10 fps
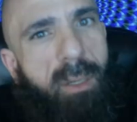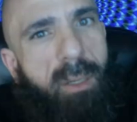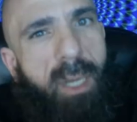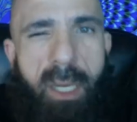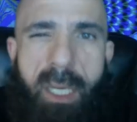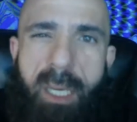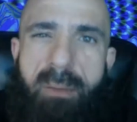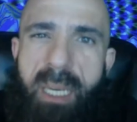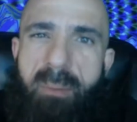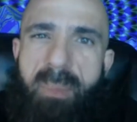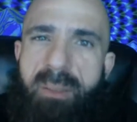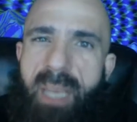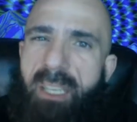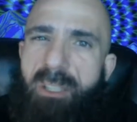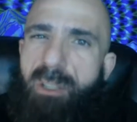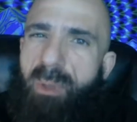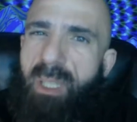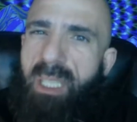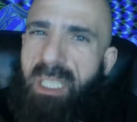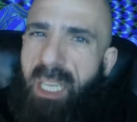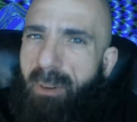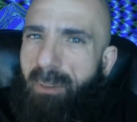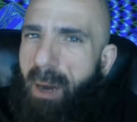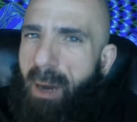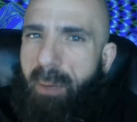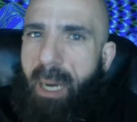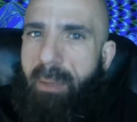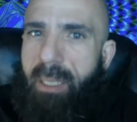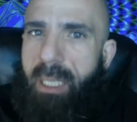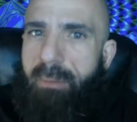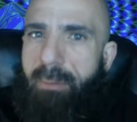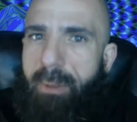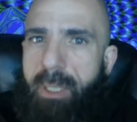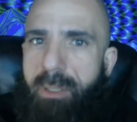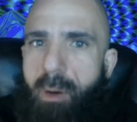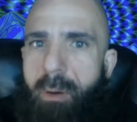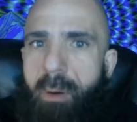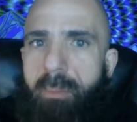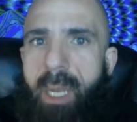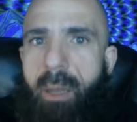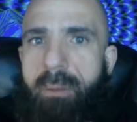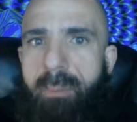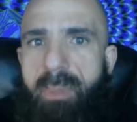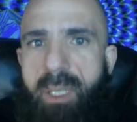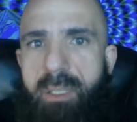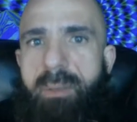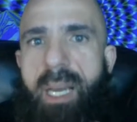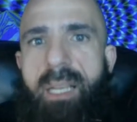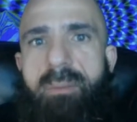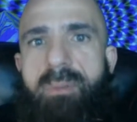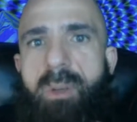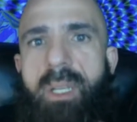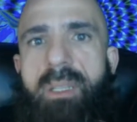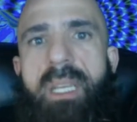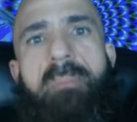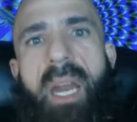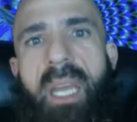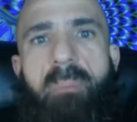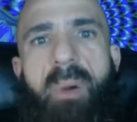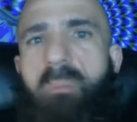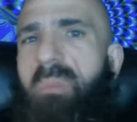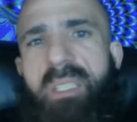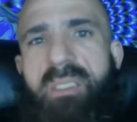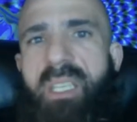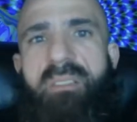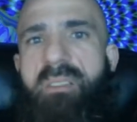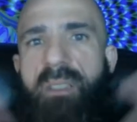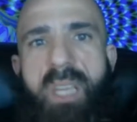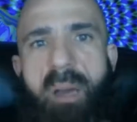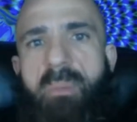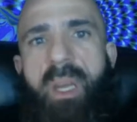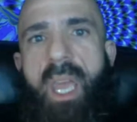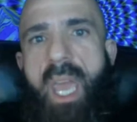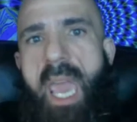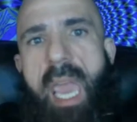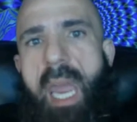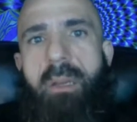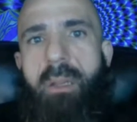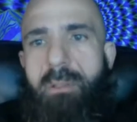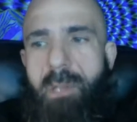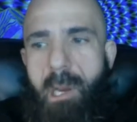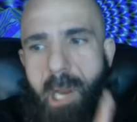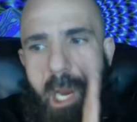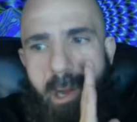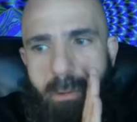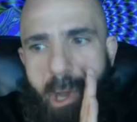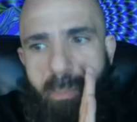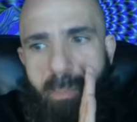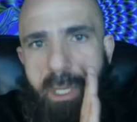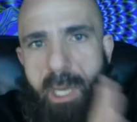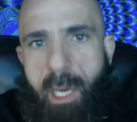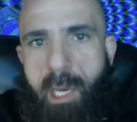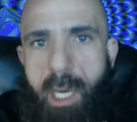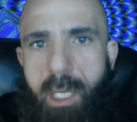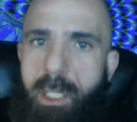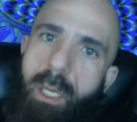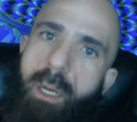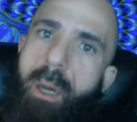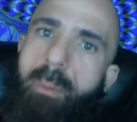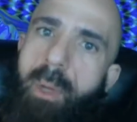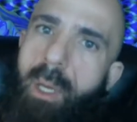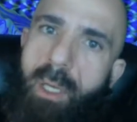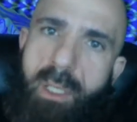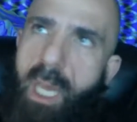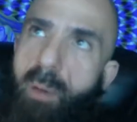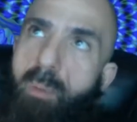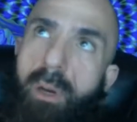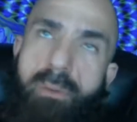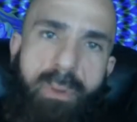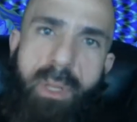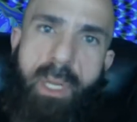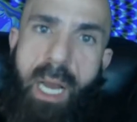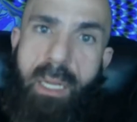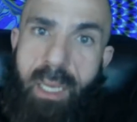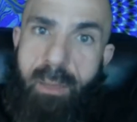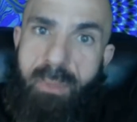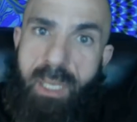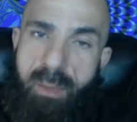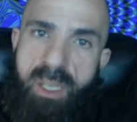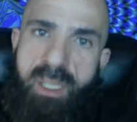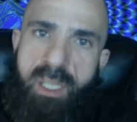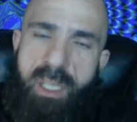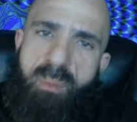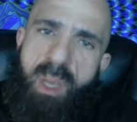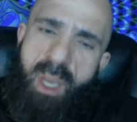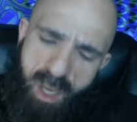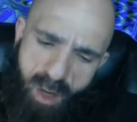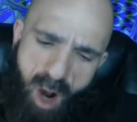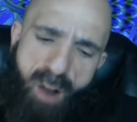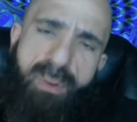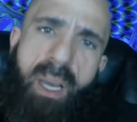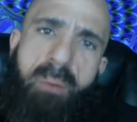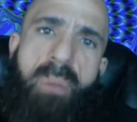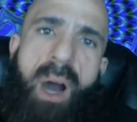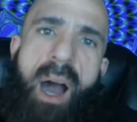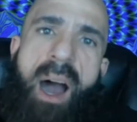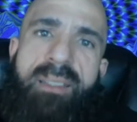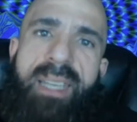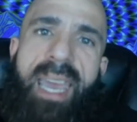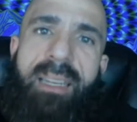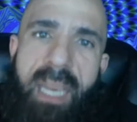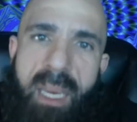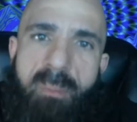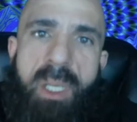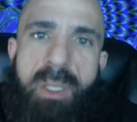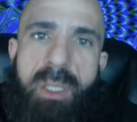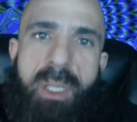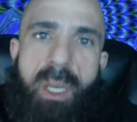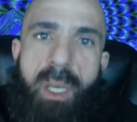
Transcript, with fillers: None of you demons actually give a fuck about the evil that's going on beyond you because you got some sort of demonic publicist or some handler saying, hey, don't talk, bring that kind of shit up because they work for the goddamn demon system. You're all fucking pawns and demons.